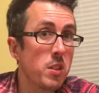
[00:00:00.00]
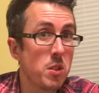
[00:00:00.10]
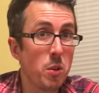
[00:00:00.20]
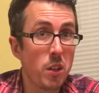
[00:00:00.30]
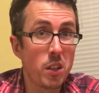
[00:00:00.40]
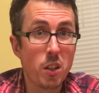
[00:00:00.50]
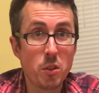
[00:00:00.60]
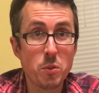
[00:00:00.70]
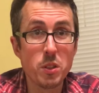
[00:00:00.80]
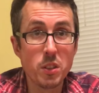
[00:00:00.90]
So like on
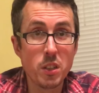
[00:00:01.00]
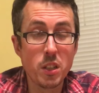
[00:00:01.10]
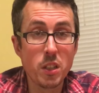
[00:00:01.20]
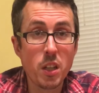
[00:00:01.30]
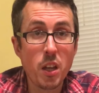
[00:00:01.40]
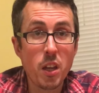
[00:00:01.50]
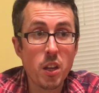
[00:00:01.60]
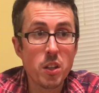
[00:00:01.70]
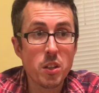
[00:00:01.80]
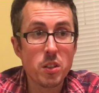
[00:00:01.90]
a really
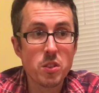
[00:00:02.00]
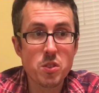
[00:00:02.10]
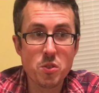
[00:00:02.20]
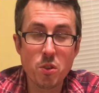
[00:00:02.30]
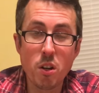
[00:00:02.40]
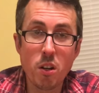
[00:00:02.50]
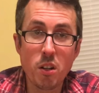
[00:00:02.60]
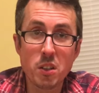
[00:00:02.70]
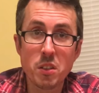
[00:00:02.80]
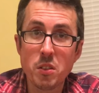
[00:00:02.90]

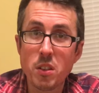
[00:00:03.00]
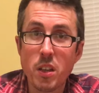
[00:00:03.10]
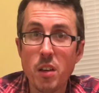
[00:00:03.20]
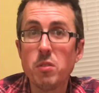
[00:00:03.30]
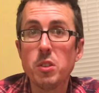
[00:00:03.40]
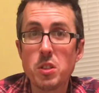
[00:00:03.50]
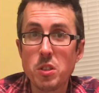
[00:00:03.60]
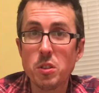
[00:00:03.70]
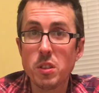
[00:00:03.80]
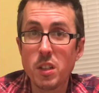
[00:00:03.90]
strong, heavily
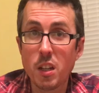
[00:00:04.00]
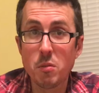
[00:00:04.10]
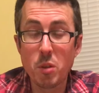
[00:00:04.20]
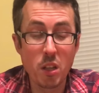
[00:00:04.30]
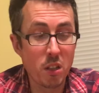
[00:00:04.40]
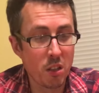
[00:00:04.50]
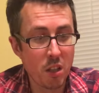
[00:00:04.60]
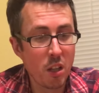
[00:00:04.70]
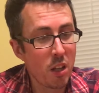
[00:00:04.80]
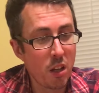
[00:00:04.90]
shielded enemy,
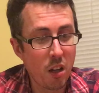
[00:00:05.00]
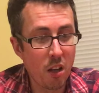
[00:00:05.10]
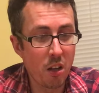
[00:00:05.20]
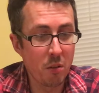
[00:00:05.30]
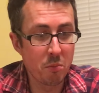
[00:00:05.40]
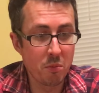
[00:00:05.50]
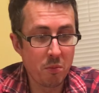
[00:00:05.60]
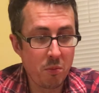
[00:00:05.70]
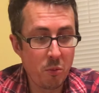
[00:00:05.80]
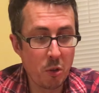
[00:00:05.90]
um,
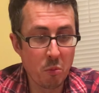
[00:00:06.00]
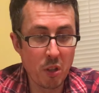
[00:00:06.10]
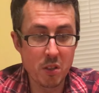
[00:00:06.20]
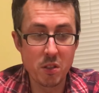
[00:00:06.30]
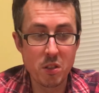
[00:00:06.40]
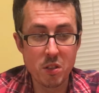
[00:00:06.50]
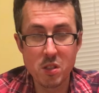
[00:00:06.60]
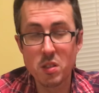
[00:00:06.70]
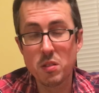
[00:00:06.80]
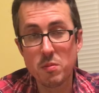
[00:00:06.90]
you can basically
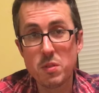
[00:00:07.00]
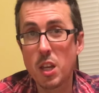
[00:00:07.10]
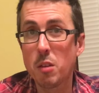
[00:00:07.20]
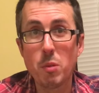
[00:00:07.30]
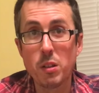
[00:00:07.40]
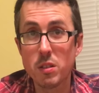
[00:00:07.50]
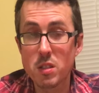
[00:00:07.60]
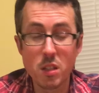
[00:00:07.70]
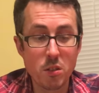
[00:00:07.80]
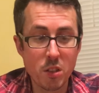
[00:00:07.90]
just take them out in a
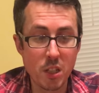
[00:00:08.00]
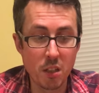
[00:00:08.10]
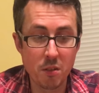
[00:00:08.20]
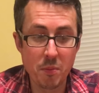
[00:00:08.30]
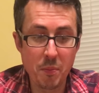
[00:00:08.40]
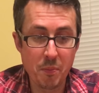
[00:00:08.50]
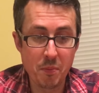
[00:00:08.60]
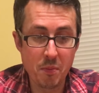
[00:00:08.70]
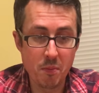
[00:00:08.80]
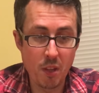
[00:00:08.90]
single hit.
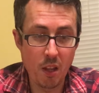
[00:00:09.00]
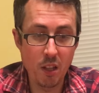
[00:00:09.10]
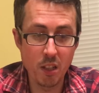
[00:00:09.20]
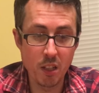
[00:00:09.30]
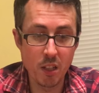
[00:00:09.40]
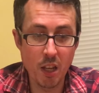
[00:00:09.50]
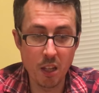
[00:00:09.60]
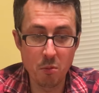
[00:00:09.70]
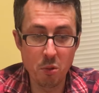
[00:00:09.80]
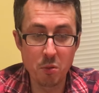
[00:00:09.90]
And
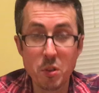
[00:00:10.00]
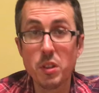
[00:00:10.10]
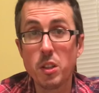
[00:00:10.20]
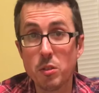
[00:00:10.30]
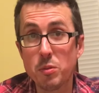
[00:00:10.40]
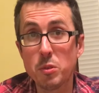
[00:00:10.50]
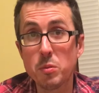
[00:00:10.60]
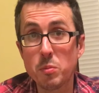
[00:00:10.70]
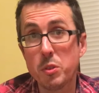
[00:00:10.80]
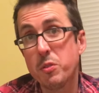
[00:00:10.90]
that could really helpful
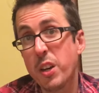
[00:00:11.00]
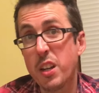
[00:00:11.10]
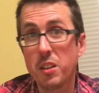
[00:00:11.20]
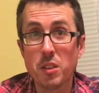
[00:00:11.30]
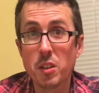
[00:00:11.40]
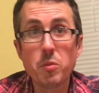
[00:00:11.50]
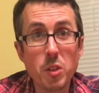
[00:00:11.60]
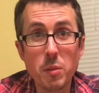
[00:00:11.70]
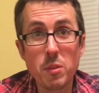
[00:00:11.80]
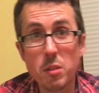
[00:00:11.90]
when fighting like
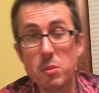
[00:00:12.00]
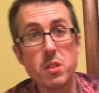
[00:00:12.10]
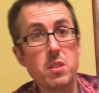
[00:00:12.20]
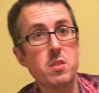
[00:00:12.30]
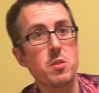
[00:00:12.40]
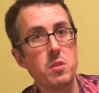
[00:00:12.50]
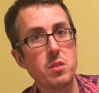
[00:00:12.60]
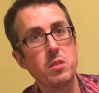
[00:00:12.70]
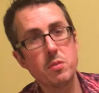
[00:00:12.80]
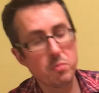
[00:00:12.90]
flame demons
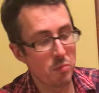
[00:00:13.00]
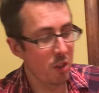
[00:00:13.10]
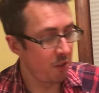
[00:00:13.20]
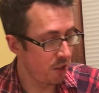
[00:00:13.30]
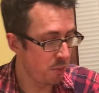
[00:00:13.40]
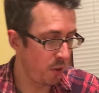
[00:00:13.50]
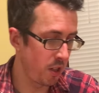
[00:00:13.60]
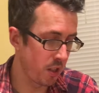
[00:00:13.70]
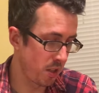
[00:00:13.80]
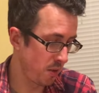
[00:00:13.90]
or living
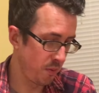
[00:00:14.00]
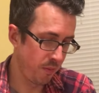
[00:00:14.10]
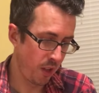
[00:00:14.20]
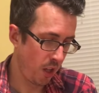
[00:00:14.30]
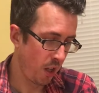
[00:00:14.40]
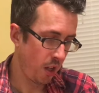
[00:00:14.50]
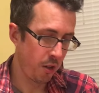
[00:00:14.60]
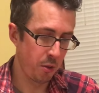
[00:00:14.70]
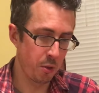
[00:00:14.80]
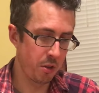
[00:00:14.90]
spirits
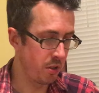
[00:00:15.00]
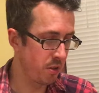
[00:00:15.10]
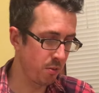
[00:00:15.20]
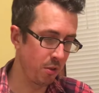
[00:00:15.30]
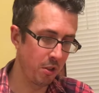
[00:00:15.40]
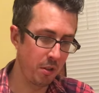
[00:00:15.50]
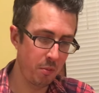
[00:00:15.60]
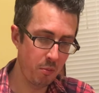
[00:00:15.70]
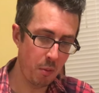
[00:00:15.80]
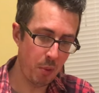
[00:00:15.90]
who are just really
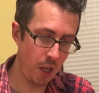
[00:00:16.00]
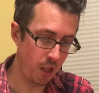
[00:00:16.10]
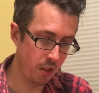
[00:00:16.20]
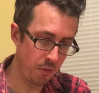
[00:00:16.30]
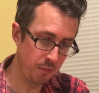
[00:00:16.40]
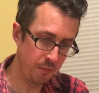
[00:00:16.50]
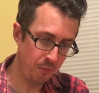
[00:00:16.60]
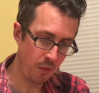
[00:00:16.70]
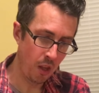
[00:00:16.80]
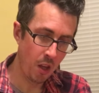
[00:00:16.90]
a pain.
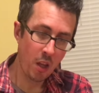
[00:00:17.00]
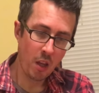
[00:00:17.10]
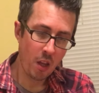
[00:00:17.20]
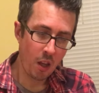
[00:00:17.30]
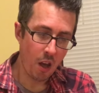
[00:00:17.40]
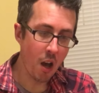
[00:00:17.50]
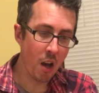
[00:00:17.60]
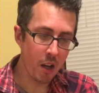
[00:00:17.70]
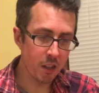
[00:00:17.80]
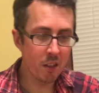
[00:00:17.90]

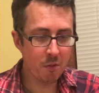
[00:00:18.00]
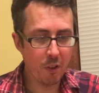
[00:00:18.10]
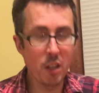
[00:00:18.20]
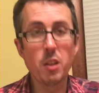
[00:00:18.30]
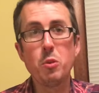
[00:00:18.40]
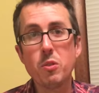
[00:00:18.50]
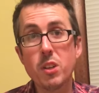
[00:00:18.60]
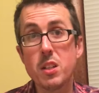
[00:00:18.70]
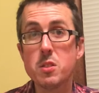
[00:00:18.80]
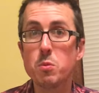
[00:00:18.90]
Uh, and then finally we've
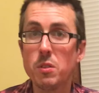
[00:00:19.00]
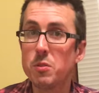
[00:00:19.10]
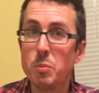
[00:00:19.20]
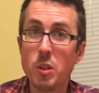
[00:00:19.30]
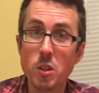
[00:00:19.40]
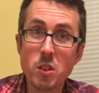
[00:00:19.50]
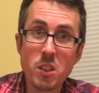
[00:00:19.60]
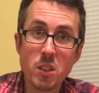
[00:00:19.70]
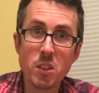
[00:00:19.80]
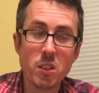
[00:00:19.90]
got Swift Bow,
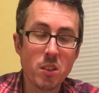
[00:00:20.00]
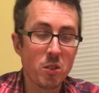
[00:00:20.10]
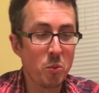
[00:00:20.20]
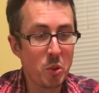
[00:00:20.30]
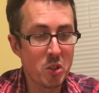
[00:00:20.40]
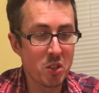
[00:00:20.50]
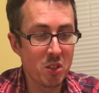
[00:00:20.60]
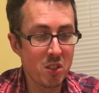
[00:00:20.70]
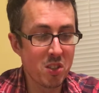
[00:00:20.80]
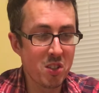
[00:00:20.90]
which
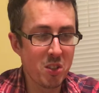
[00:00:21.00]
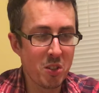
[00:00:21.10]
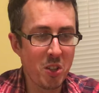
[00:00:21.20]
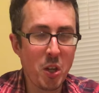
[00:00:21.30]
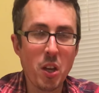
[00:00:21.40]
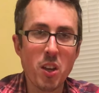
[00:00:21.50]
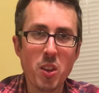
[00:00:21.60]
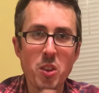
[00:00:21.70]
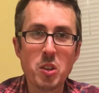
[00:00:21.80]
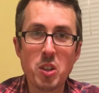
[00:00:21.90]
is
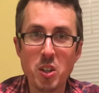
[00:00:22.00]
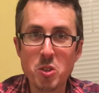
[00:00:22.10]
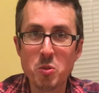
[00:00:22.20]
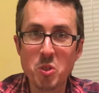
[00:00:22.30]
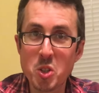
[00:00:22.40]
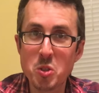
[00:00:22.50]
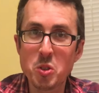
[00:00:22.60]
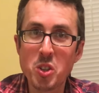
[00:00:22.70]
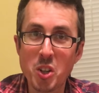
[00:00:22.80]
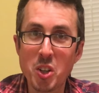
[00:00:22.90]
the
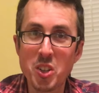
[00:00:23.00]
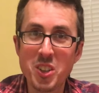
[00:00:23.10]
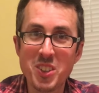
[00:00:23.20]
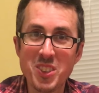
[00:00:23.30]
controversial card.